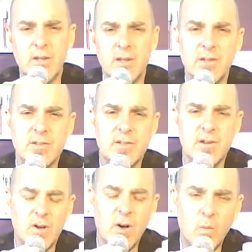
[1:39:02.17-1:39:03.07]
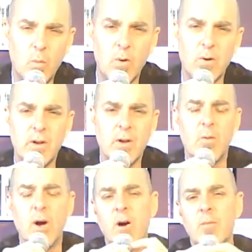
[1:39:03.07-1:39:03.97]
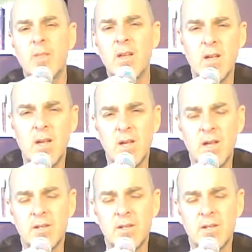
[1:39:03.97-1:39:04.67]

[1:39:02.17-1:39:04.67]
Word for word: with His word. Wow.